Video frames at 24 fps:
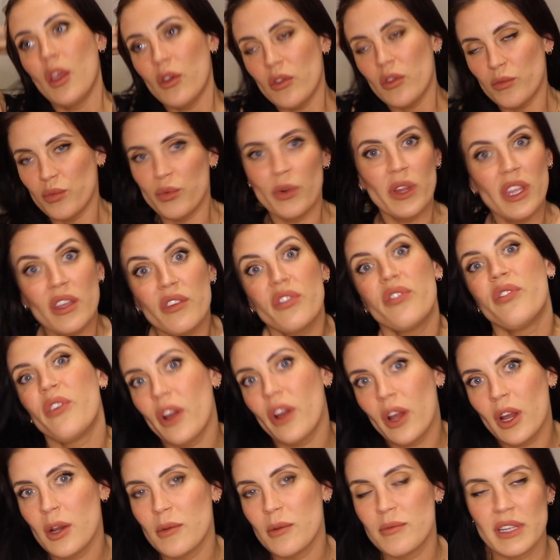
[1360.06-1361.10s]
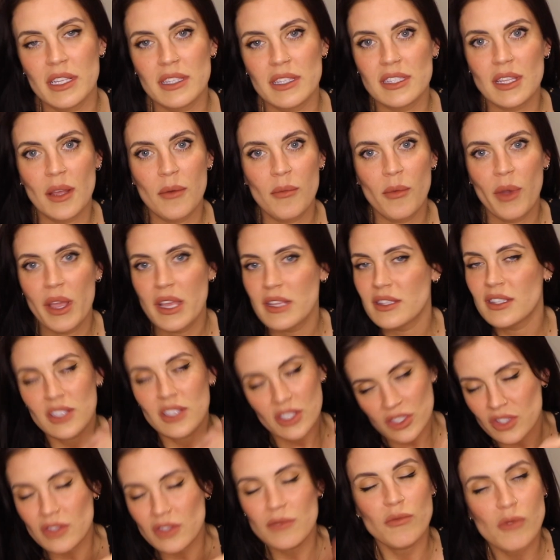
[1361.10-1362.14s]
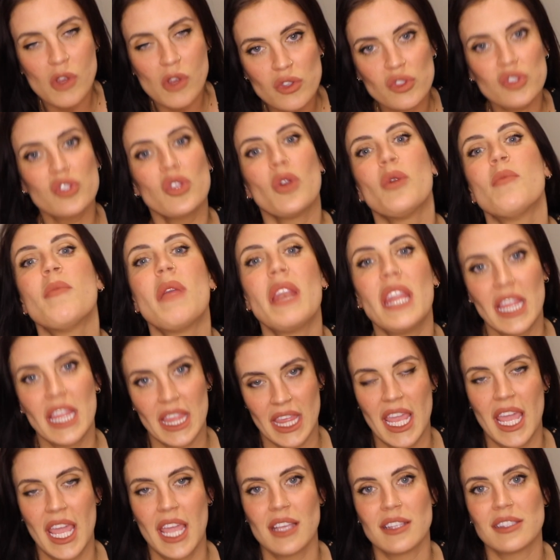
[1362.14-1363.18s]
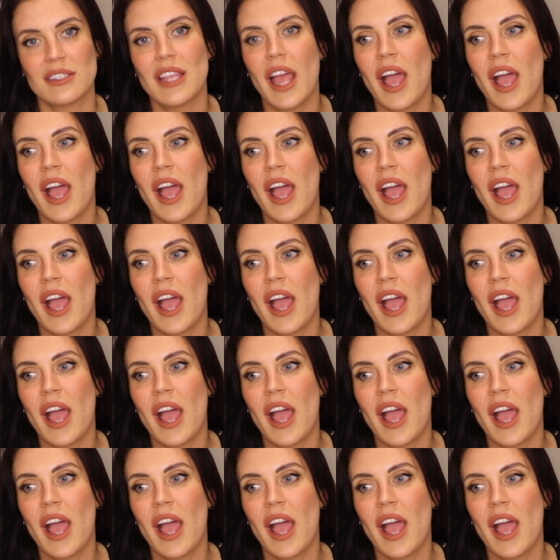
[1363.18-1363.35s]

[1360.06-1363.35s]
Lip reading: reaffirmed in some ways, just so many things.